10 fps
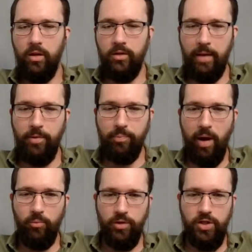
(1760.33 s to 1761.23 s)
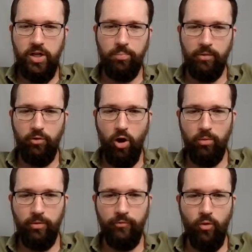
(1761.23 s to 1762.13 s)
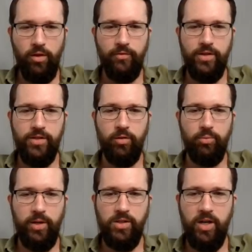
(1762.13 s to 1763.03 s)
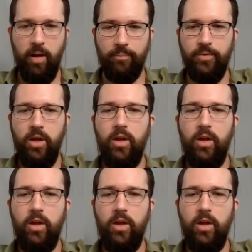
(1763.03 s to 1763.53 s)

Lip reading: Name the problem with cheap and wrong before the visitor brings it up.